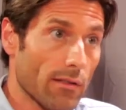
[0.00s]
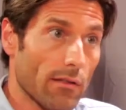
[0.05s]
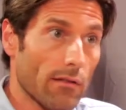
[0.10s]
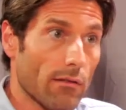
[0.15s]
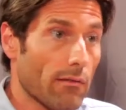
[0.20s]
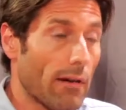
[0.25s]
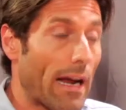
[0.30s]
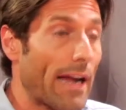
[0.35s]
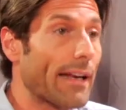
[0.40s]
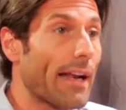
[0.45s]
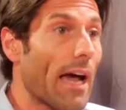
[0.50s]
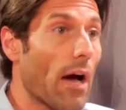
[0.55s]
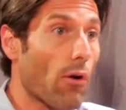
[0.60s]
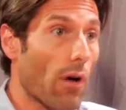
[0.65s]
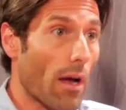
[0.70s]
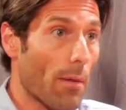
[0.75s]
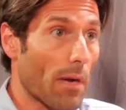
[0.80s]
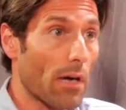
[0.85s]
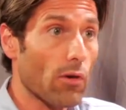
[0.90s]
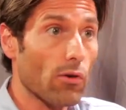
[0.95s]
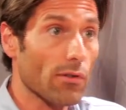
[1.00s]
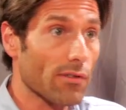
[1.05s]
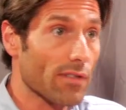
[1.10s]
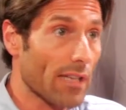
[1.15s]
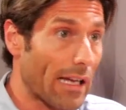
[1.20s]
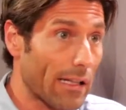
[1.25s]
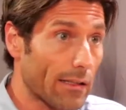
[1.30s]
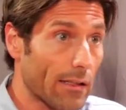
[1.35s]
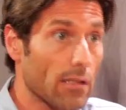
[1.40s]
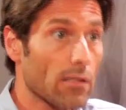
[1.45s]
Right now I'm a
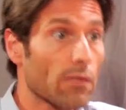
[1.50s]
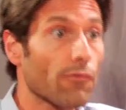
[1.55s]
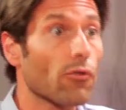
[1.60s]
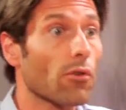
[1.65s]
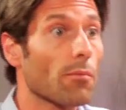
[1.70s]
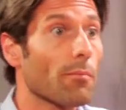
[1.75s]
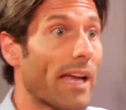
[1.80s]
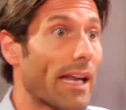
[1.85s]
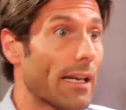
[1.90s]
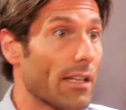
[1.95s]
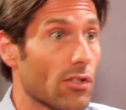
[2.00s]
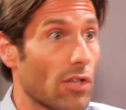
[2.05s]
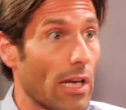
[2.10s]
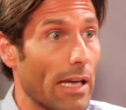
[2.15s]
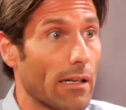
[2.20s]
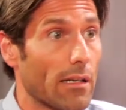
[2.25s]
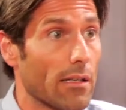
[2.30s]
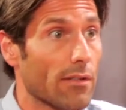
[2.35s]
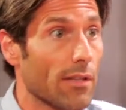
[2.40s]
consultant for many channels